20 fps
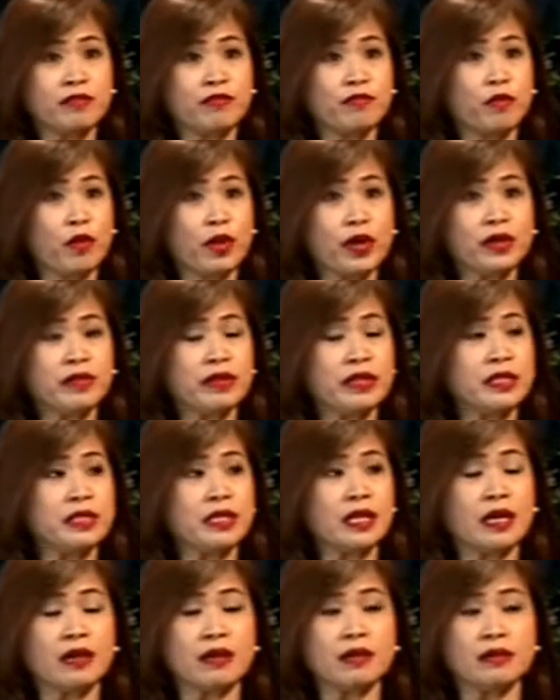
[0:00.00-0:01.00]
The four right
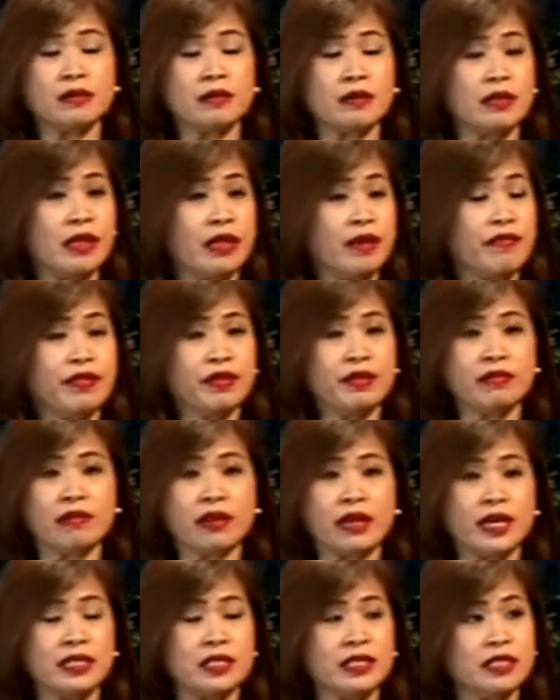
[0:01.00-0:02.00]
now, left and
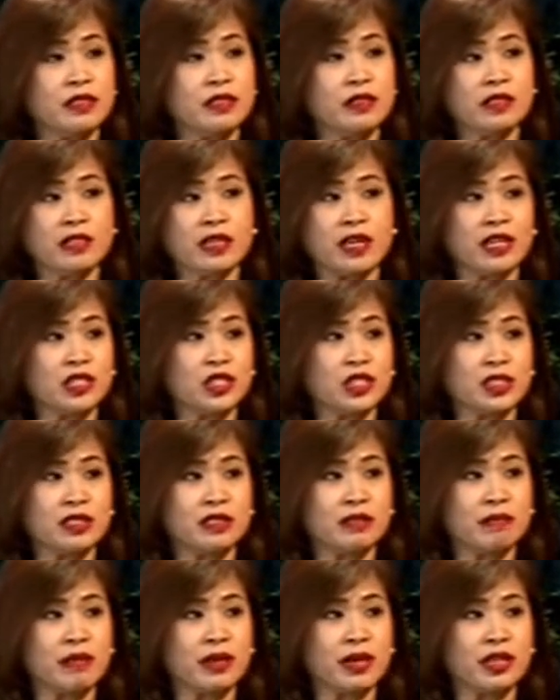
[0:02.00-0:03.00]
right, and you cannot
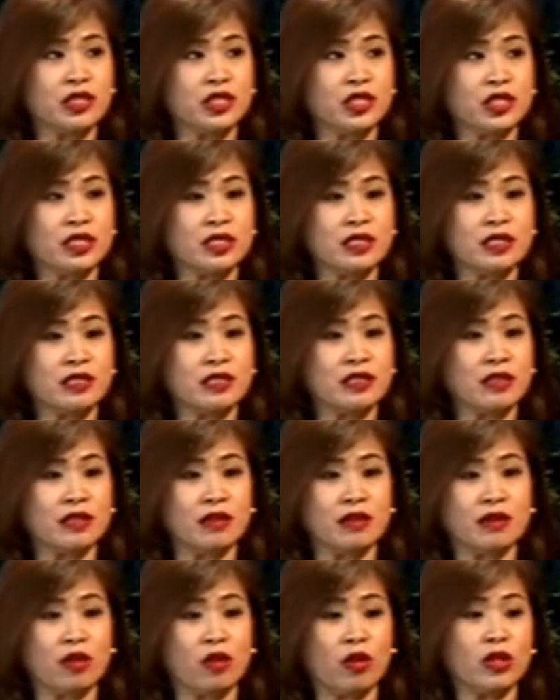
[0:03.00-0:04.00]
just imagine that
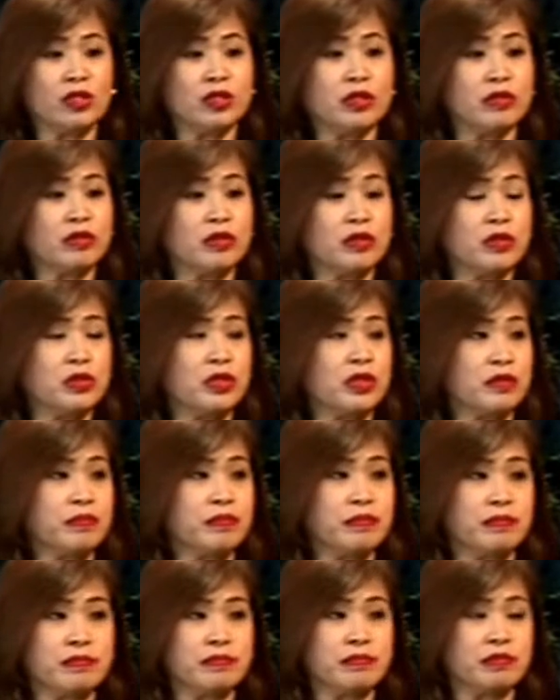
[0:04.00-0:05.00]
all the roads are
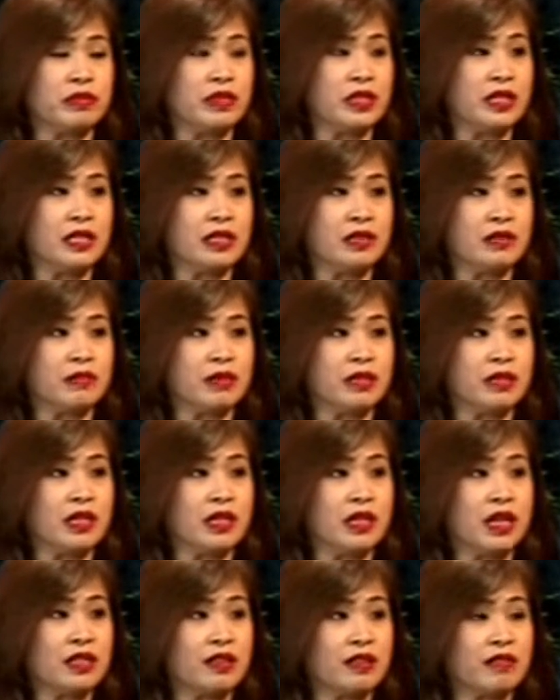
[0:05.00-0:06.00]
really with
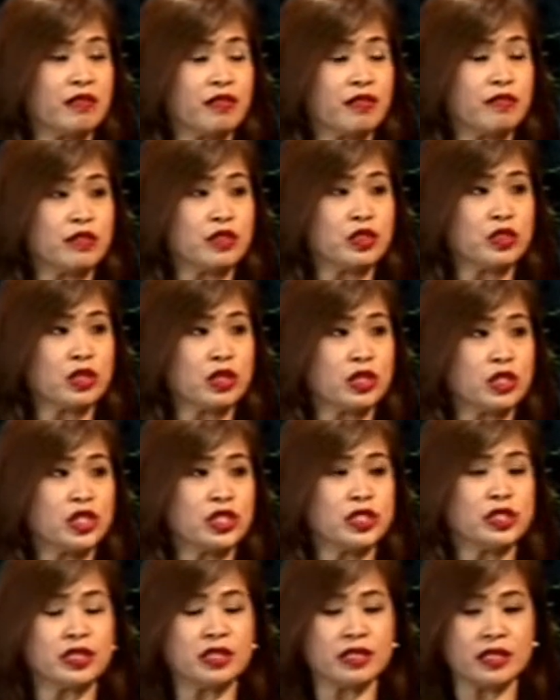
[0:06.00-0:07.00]
a lot of
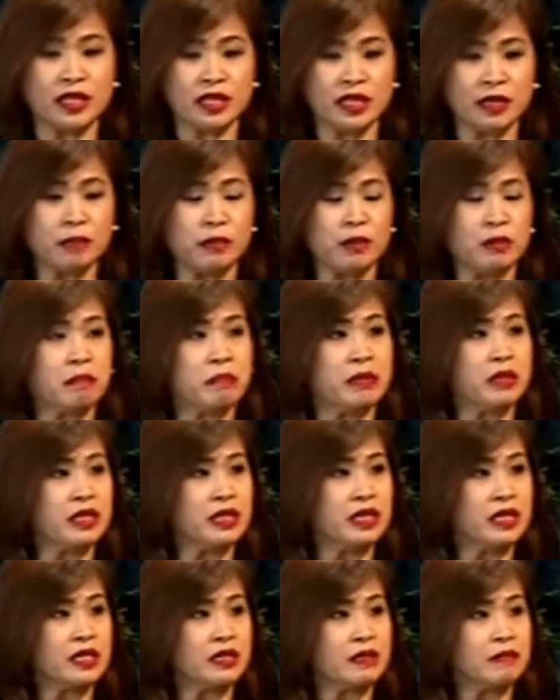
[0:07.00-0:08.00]
infrastructure, and they keep on
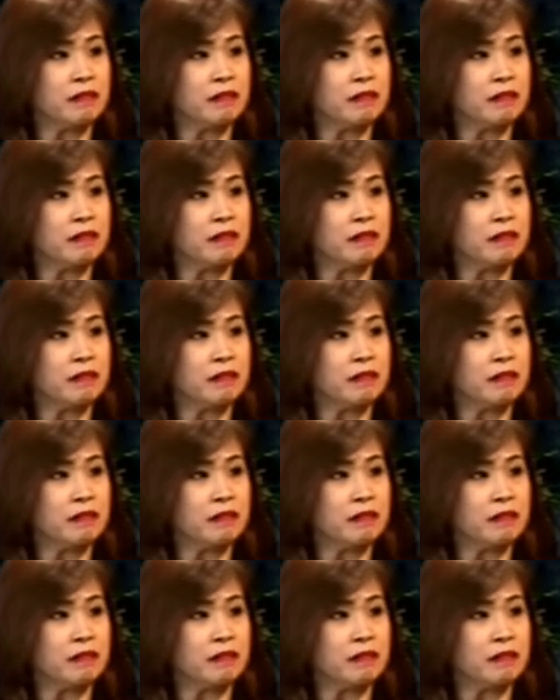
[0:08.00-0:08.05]
building